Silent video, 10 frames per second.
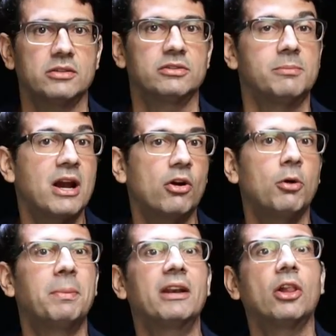
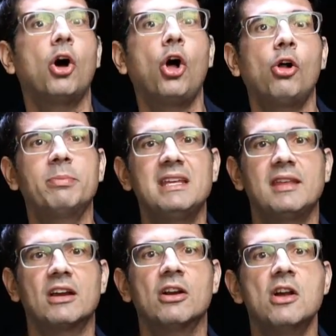tomorrow, but it'll all be
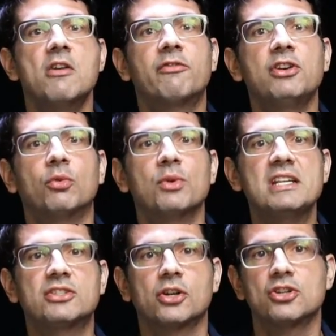there for you to
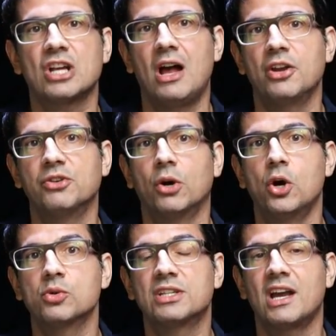research on your
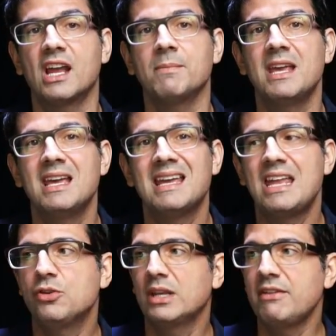own time.
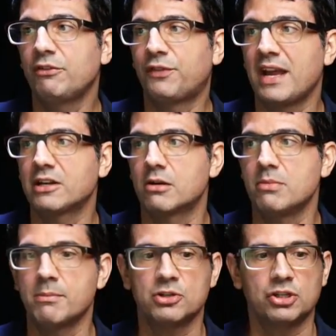And you can even find our
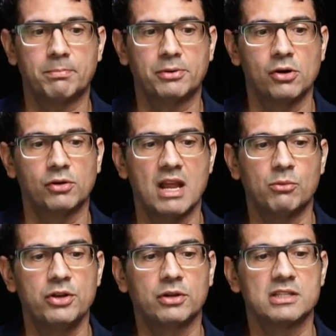membership
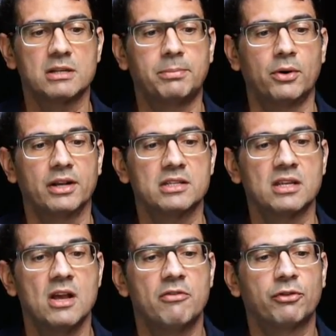program where you can support
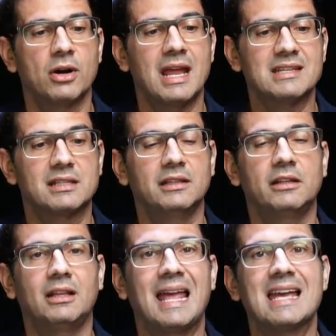us for as
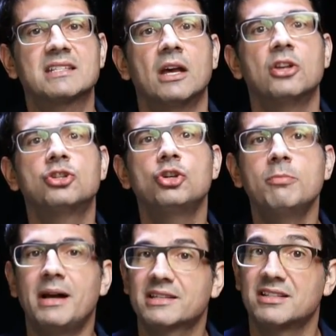little as
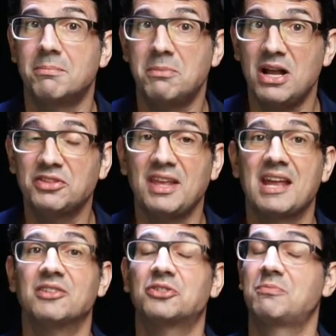$2 a month,
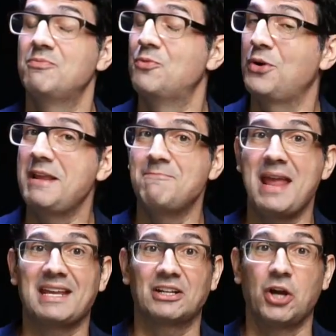and we
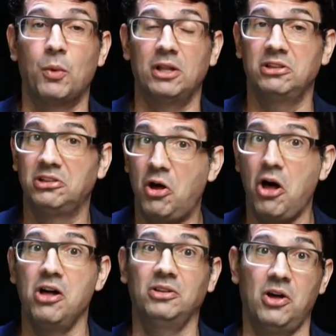make it go a
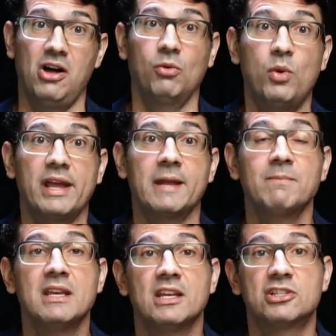long, long way
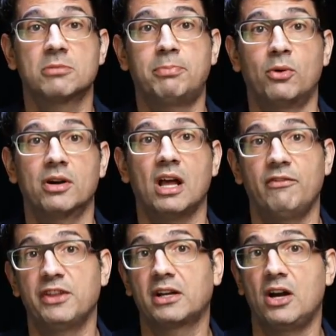in support
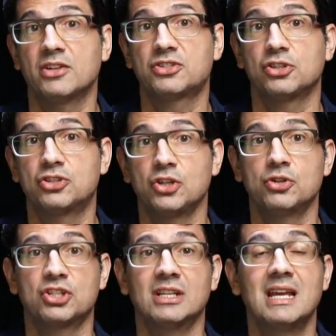of the
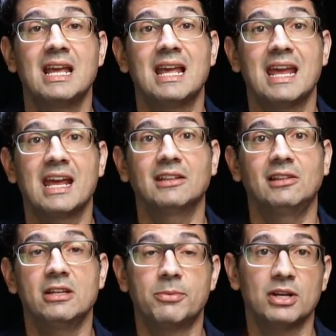Constitution and
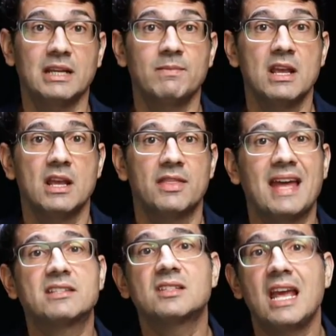liberty.
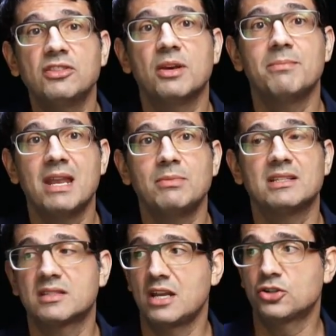That's
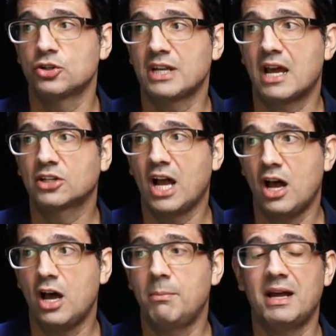
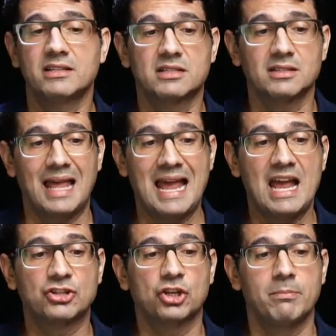
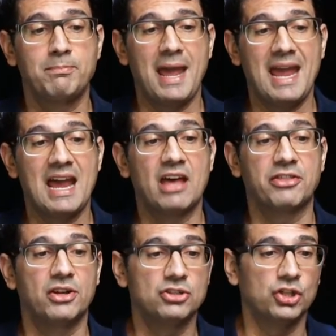
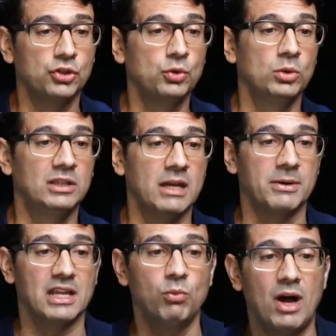10thamendmentcenter.com/path to
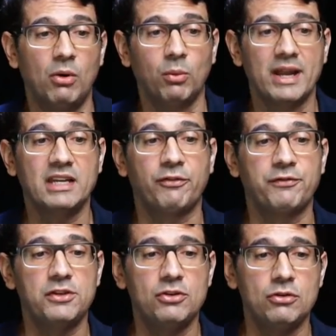liberty. And while we're waiting a
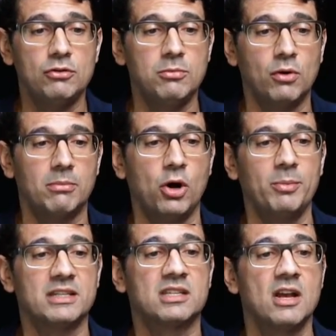few more
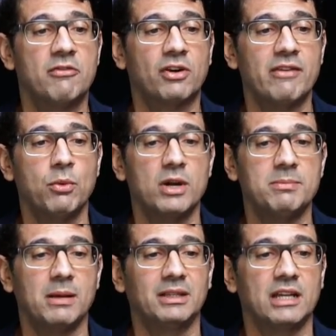moments for everyone
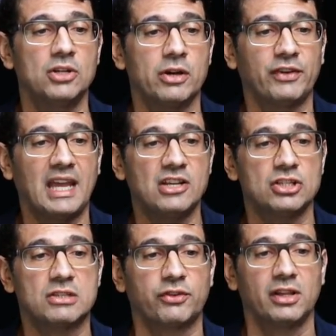to be able to get
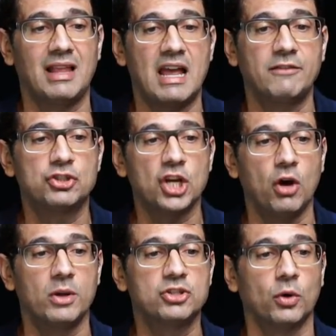notifications for the live
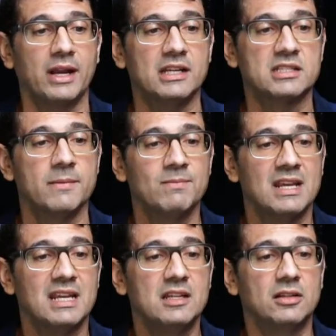show and join us
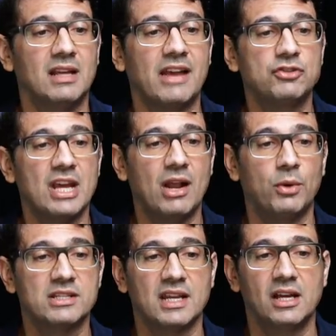in the live chat, I
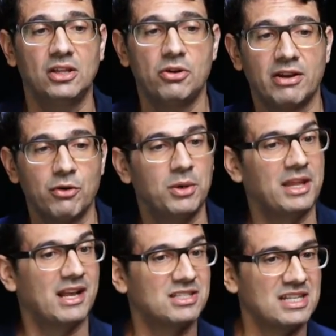want to say hello to everyone
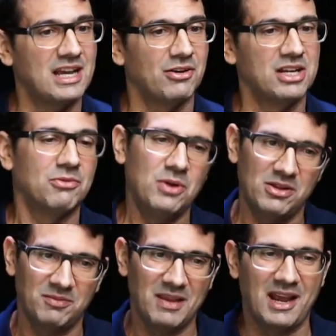that I see out here.
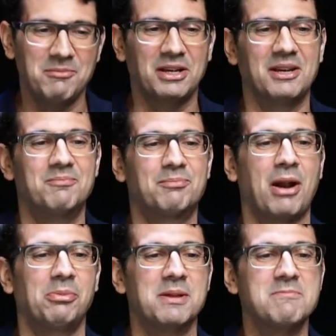Well, I'm going to
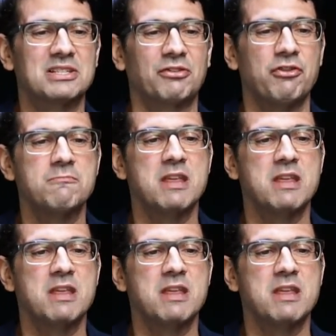probably miss a few